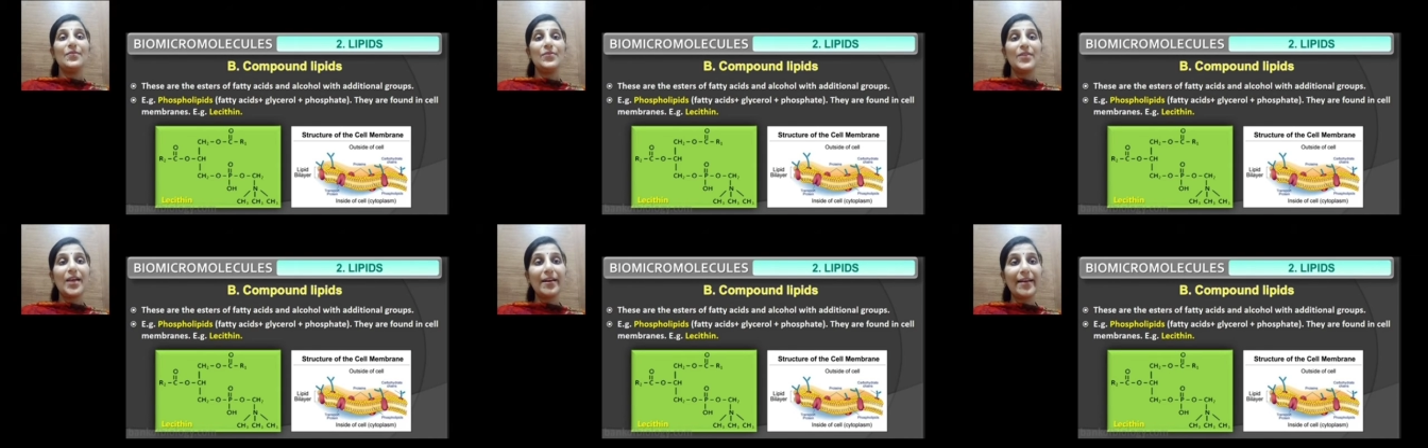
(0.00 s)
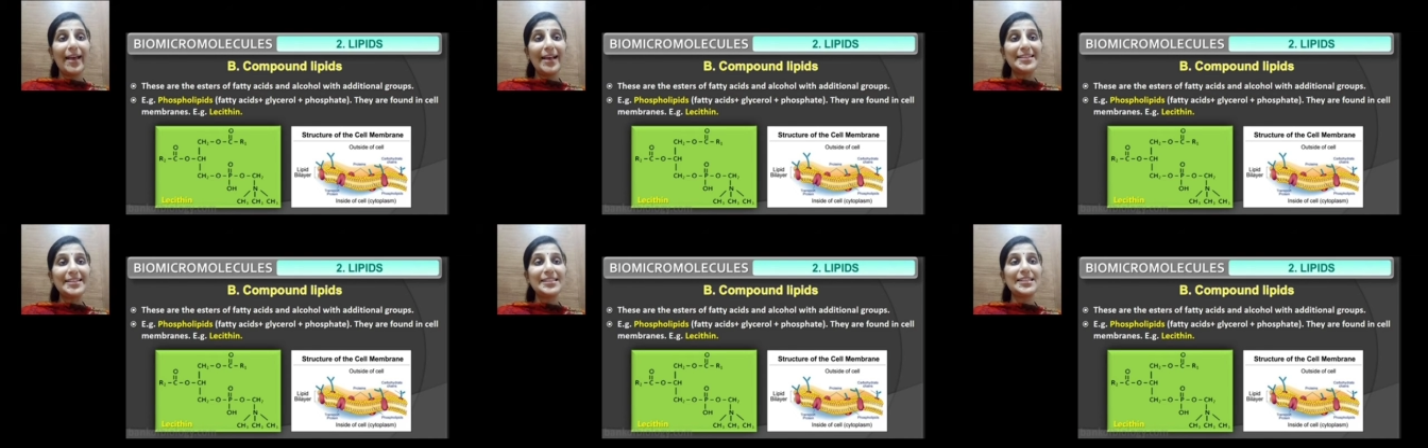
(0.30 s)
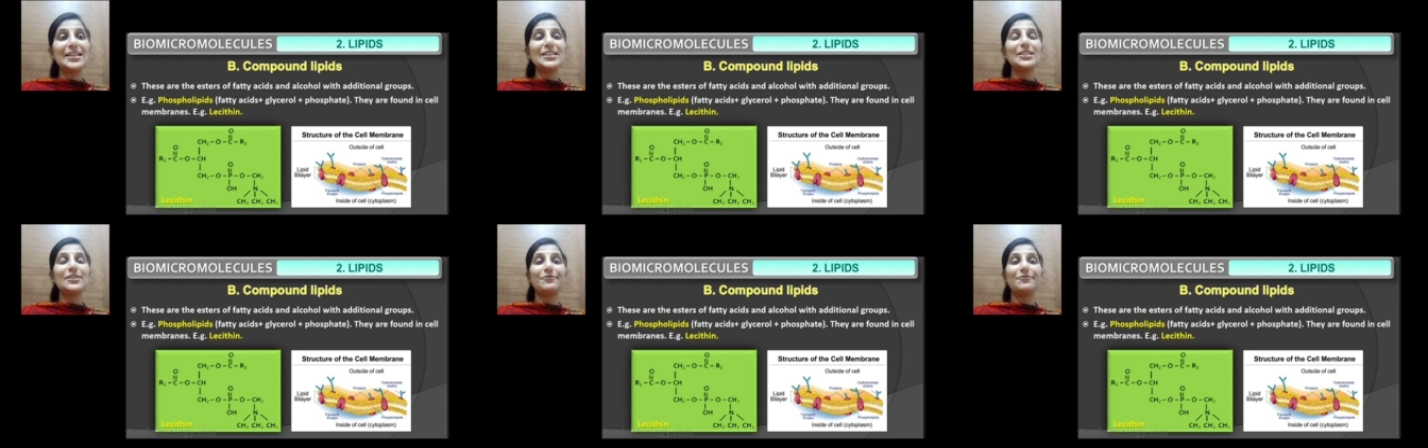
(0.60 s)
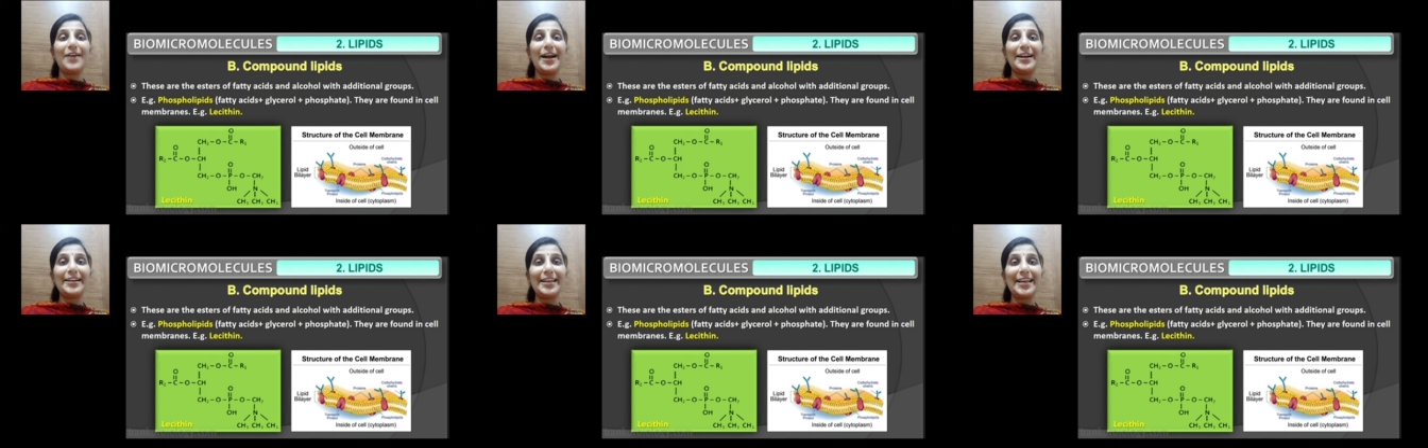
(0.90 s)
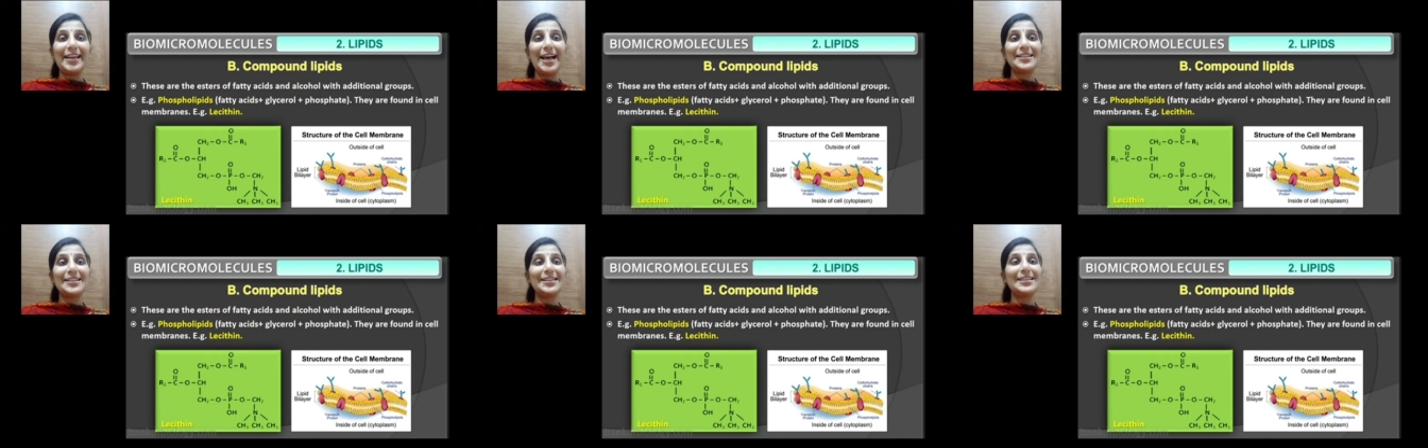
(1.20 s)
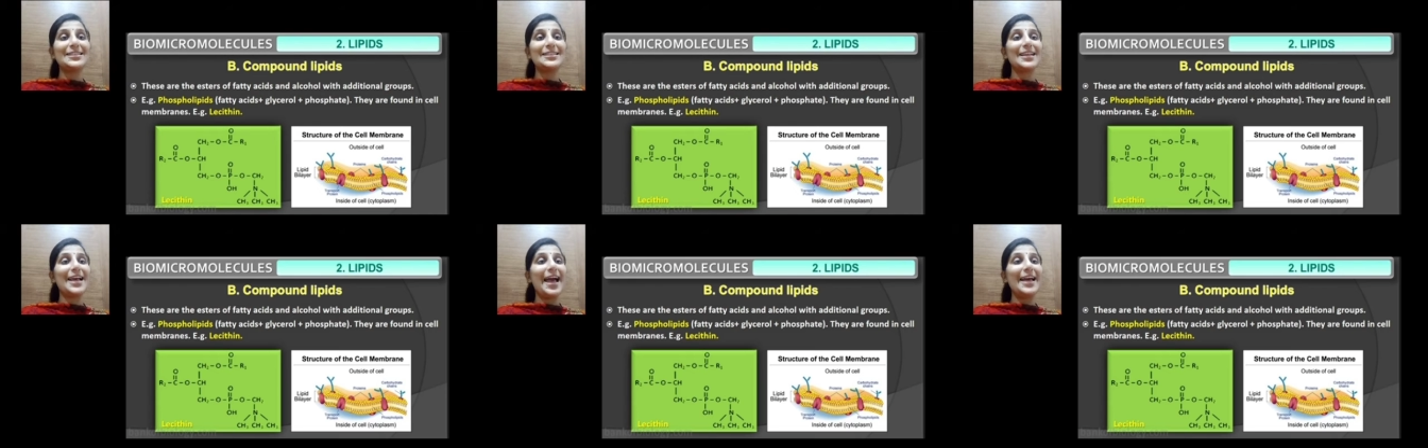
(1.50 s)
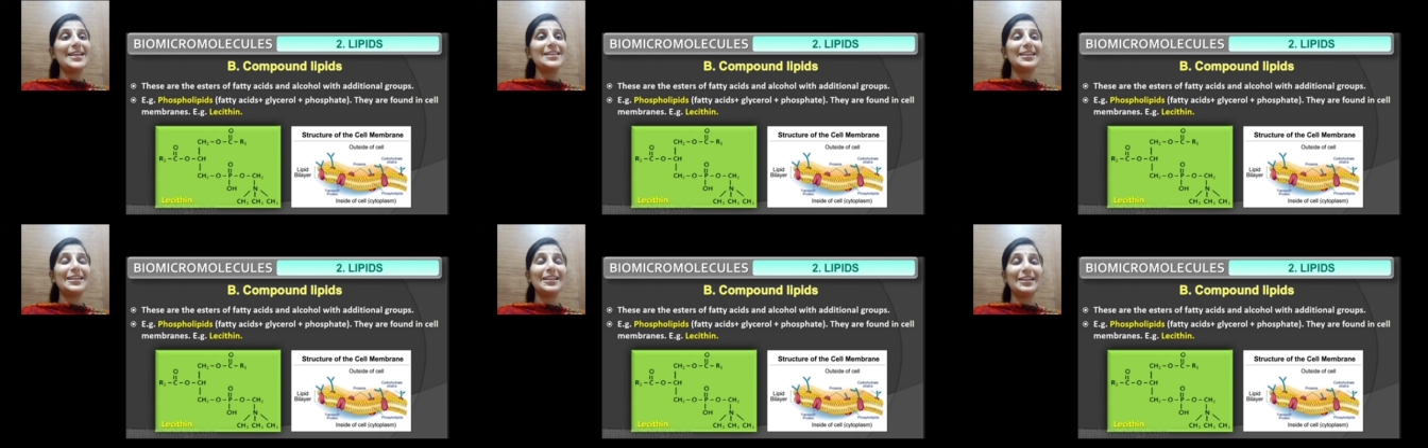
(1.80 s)
They are esters of fatty acids
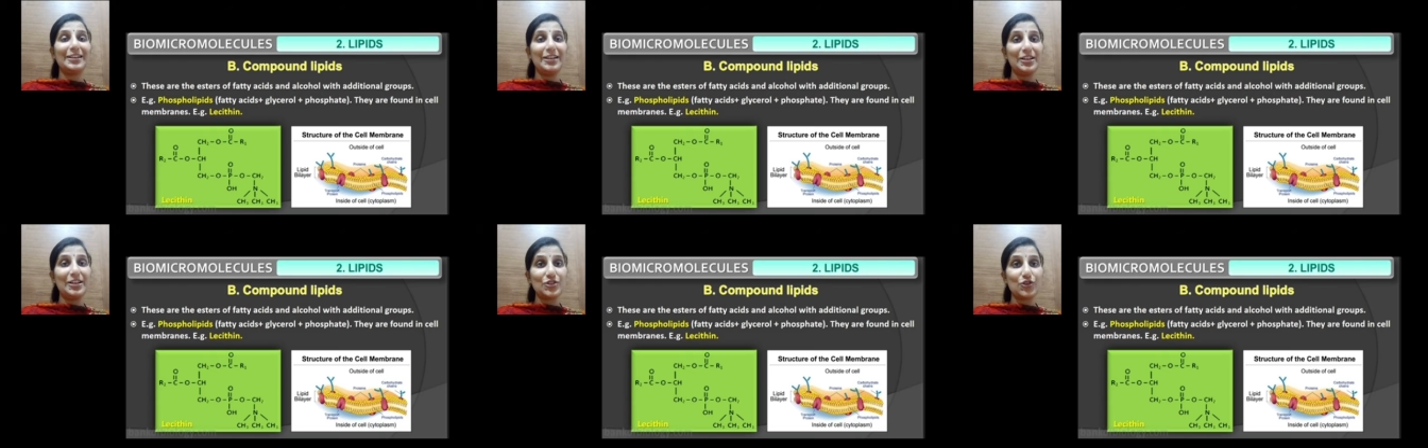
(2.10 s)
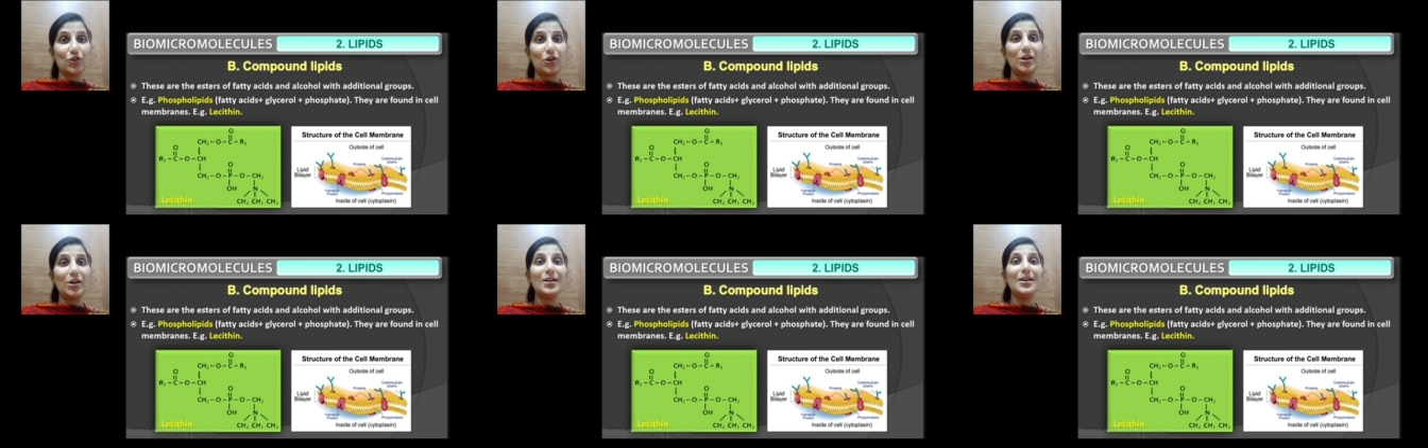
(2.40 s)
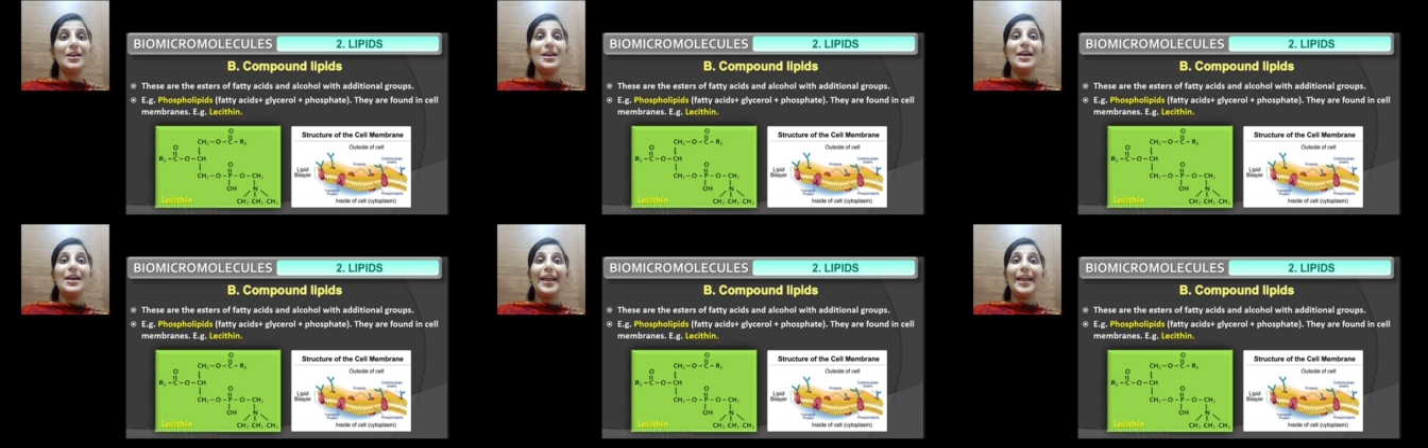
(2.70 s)
and glycerol.